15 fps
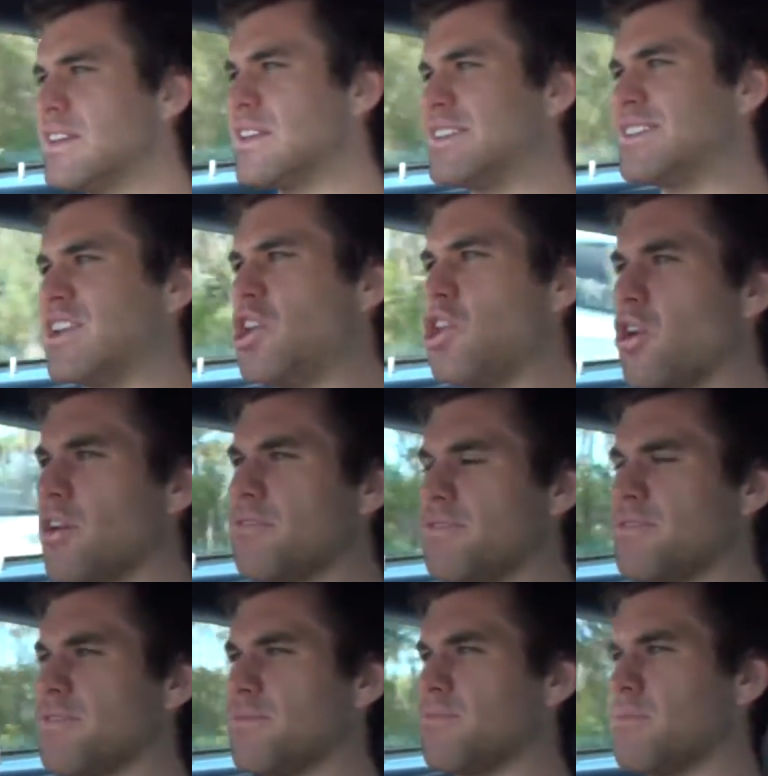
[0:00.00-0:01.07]
There's a lot of
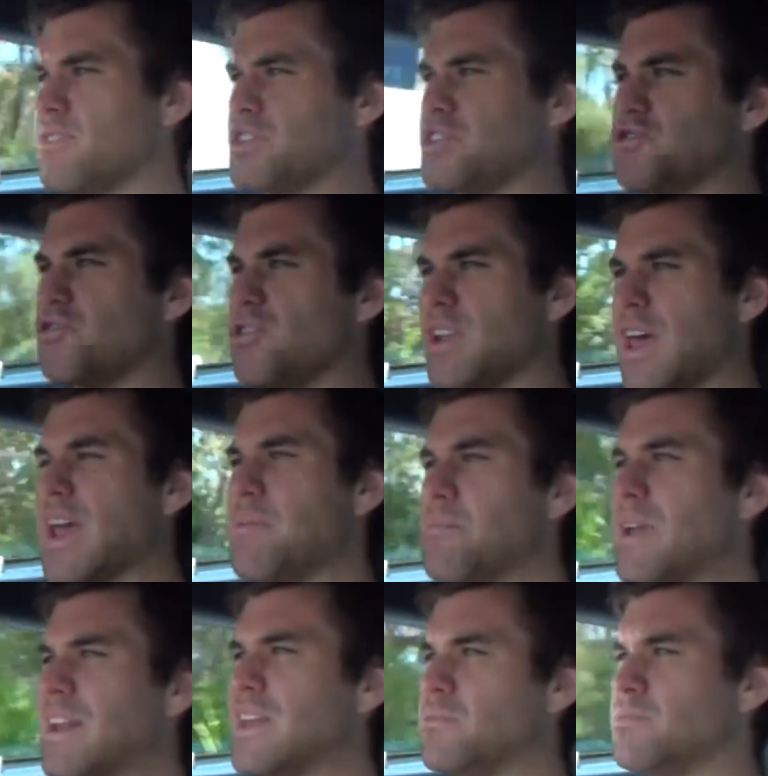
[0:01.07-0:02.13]
extruded
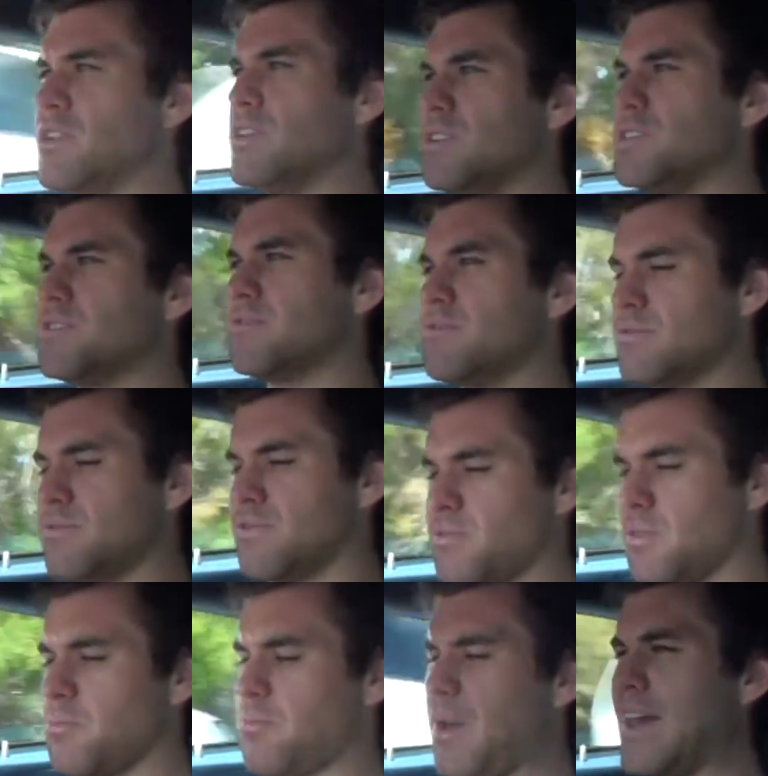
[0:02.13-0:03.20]
aluminium used,
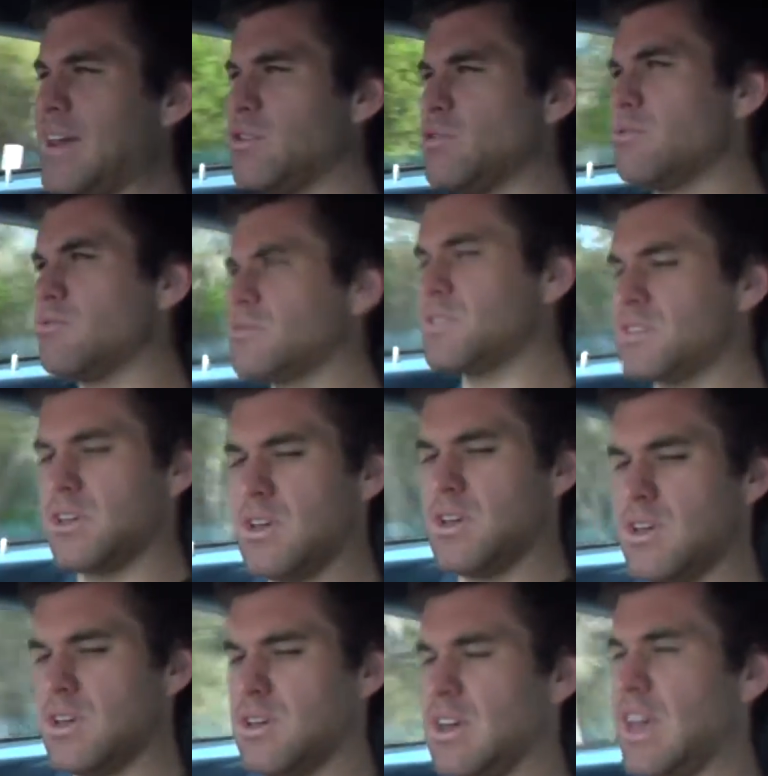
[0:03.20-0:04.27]
from the pedals
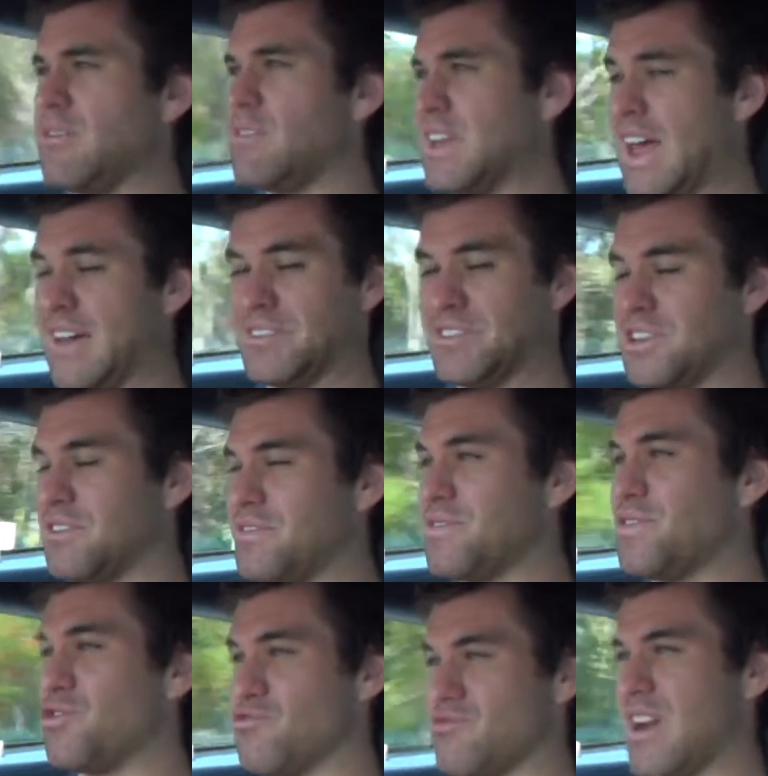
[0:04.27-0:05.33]
even down to the
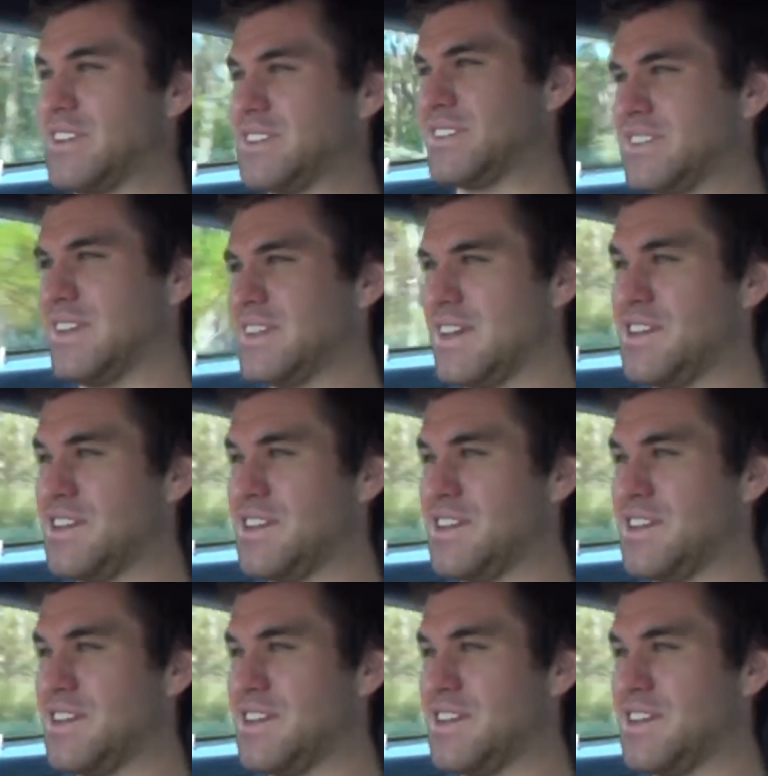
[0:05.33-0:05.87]
footrest.